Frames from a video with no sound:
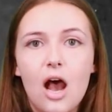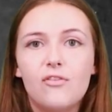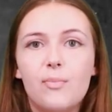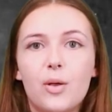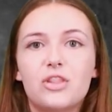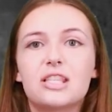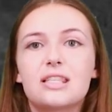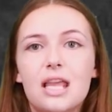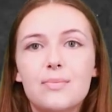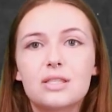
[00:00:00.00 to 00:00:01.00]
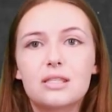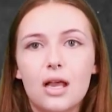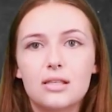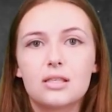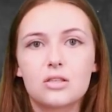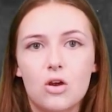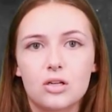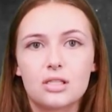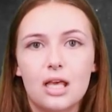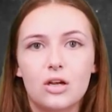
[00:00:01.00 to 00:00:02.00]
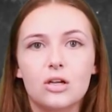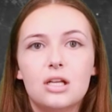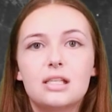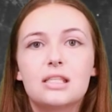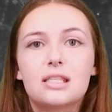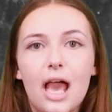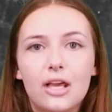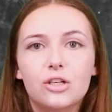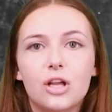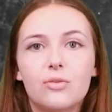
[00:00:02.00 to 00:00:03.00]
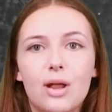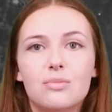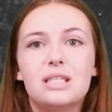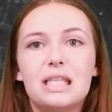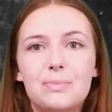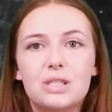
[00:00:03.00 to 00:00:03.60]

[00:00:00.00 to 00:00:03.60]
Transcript: of about the same size as ours that are scattered around deep